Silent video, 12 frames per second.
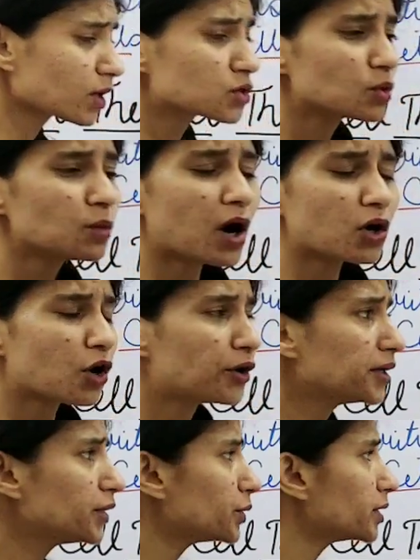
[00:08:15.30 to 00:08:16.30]
so
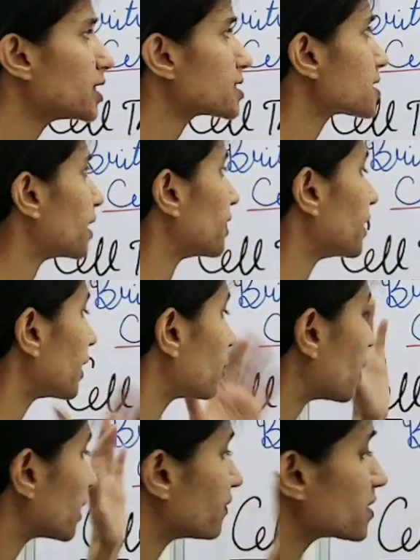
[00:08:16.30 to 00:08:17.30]
according to their study,
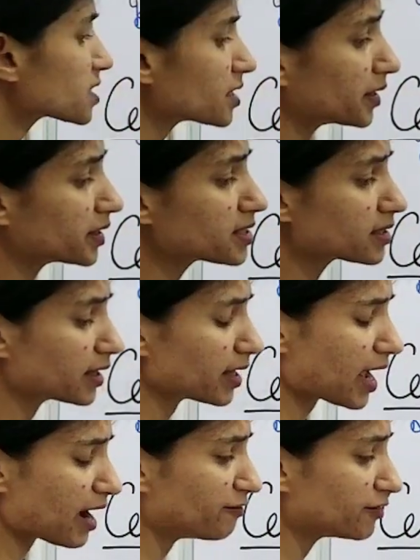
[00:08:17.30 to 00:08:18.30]
like whatever studies
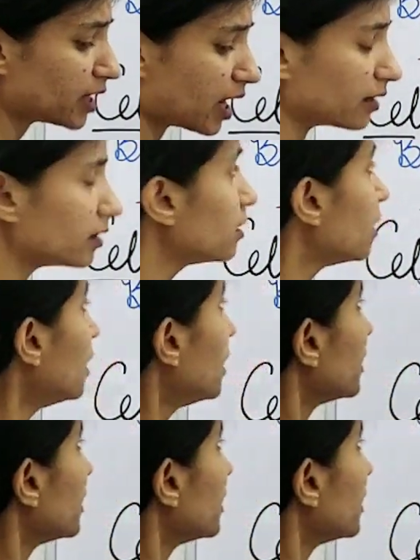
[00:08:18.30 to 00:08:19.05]
they have done,